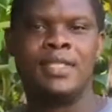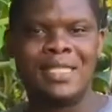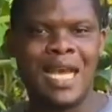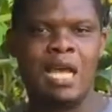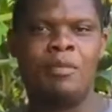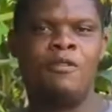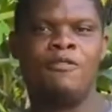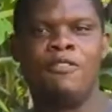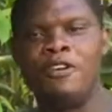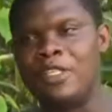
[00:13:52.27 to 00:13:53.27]
type of
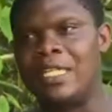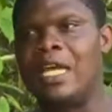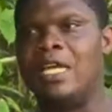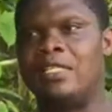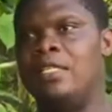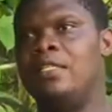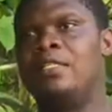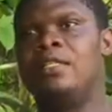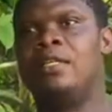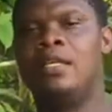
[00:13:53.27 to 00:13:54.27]
fertilizing
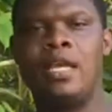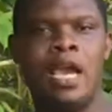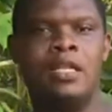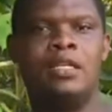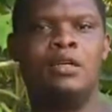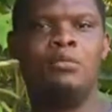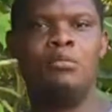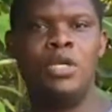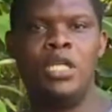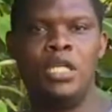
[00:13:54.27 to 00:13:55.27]
can
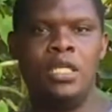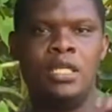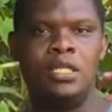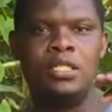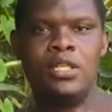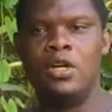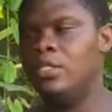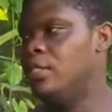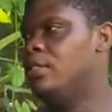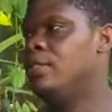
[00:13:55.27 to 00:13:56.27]
be done.